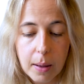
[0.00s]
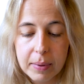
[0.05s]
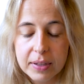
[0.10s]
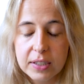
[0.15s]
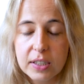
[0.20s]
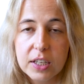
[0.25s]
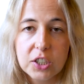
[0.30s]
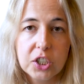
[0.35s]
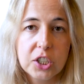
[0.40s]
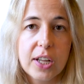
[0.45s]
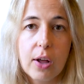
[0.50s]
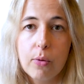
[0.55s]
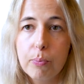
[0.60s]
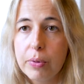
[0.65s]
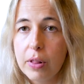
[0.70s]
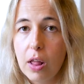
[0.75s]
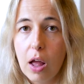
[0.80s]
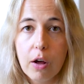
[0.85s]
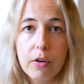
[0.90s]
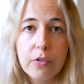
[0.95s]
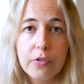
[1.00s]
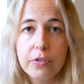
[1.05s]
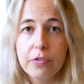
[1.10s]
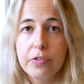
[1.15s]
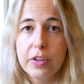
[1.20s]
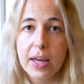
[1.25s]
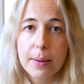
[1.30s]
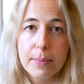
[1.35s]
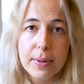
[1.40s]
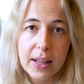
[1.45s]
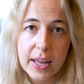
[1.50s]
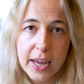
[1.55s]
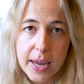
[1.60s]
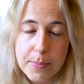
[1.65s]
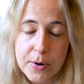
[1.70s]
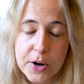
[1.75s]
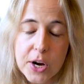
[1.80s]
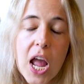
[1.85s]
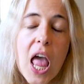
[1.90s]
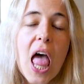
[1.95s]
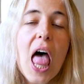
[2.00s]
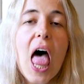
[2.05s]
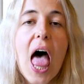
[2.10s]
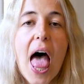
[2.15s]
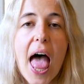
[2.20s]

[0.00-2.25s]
comment section down below if you think I'm a lamer.